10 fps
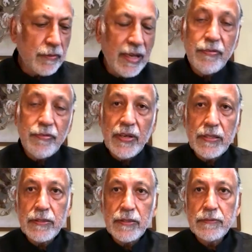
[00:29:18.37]
have
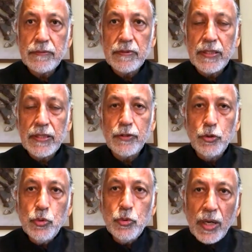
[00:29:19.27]
faith that
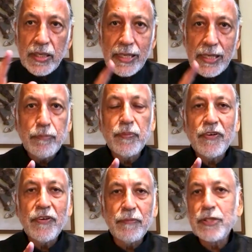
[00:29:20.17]
you are
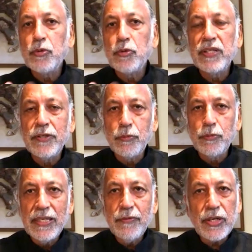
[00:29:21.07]
capable of much more than you
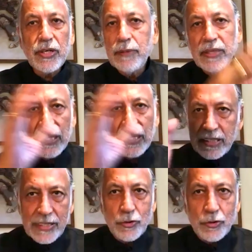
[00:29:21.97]
believe or anybody else
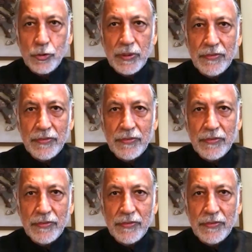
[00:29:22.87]
gets you.